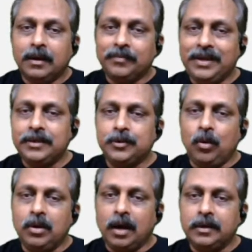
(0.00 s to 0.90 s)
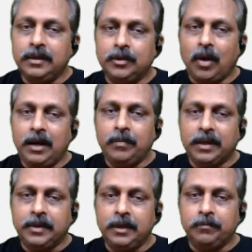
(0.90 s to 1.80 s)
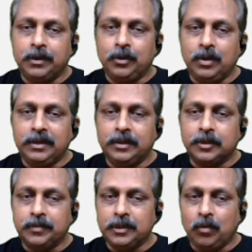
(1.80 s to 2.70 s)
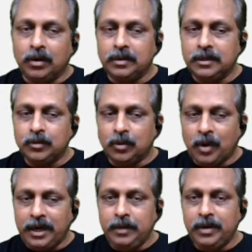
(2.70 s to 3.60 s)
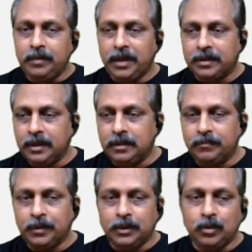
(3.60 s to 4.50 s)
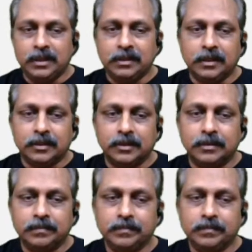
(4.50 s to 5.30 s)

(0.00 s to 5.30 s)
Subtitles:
There is no cut and dried method for doing this means what? There is no ready made method for doing this.